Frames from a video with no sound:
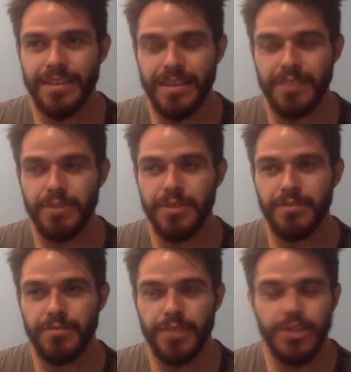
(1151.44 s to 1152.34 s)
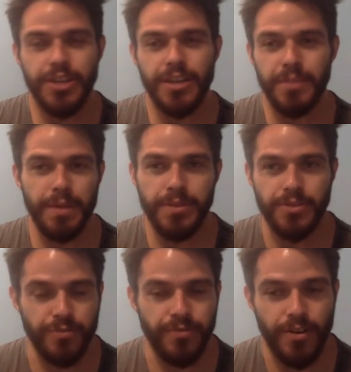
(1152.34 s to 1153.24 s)
it can be enriching and maybe
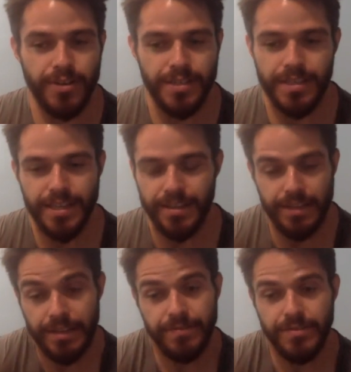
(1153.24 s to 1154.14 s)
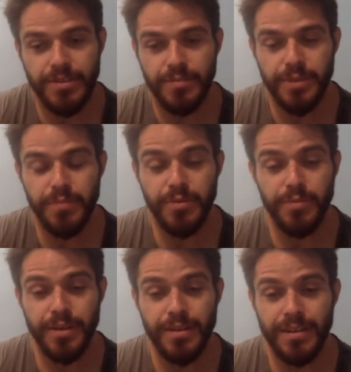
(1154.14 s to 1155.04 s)
so far as to healing for some people,
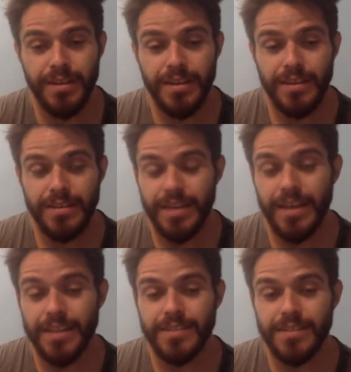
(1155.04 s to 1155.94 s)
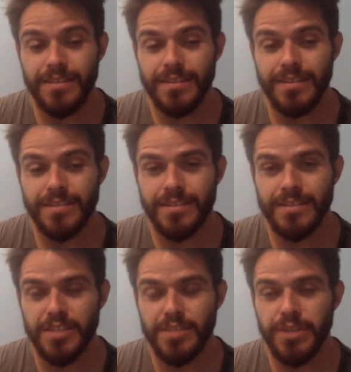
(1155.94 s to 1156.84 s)
but yeah, it's a, it's
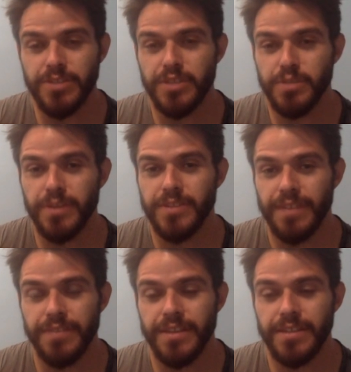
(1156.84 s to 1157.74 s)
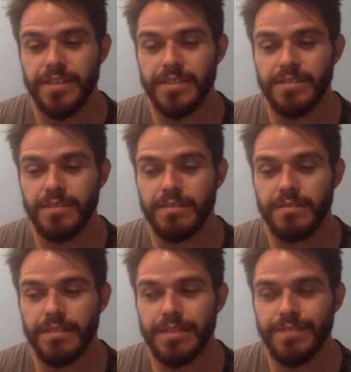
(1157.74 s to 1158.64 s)
it's a special experience, and I think it, it's
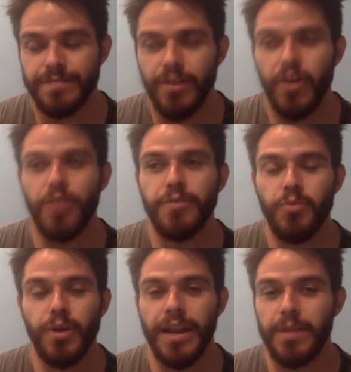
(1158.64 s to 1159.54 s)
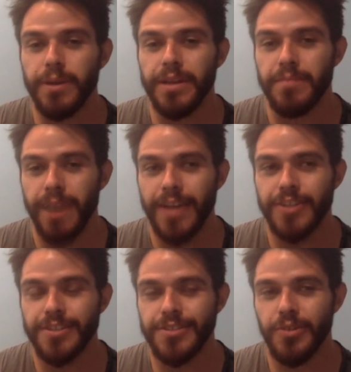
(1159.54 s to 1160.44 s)
it's far from what anybody
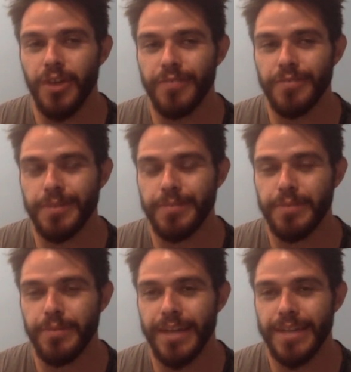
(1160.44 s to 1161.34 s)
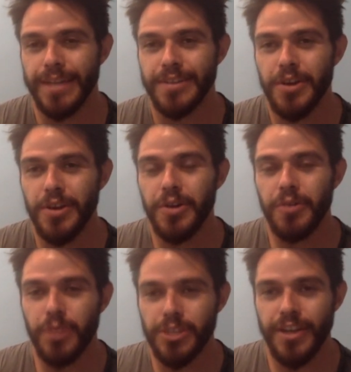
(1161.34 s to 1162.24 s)
imagines. So often when people ask,
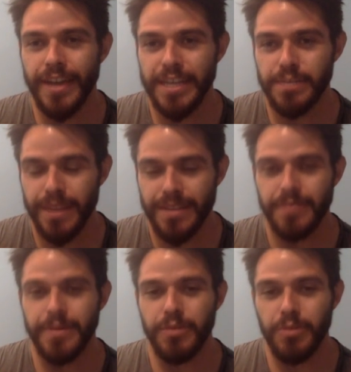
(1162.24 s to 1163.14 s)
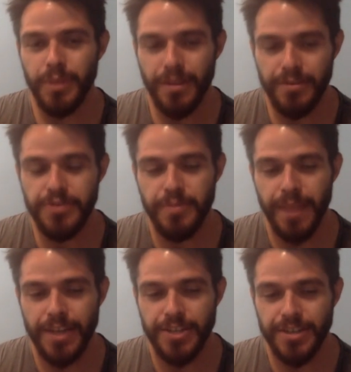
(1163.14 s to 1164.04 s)
"What should I expect?" I'll be like, "Well, whatever you
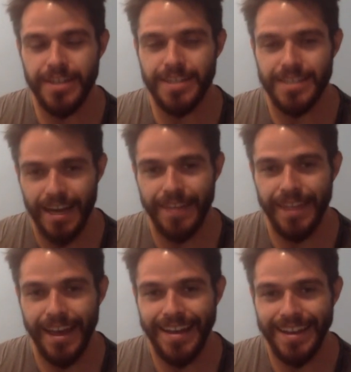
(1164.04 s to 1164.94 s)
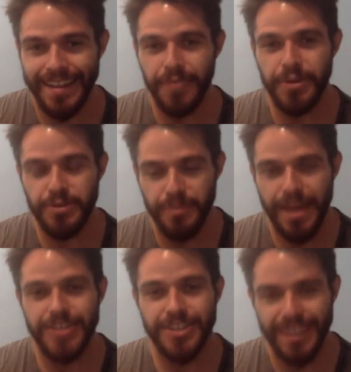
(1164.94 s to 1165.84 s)
imagine, it's not that." And then when you
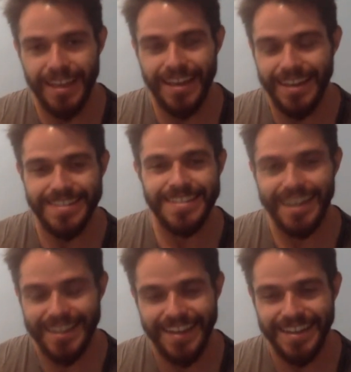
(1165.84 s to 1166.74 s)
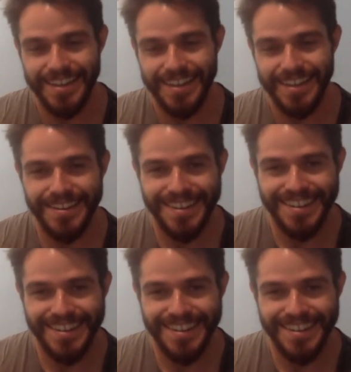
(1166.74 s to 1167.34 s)
imagine it again, it's not that either.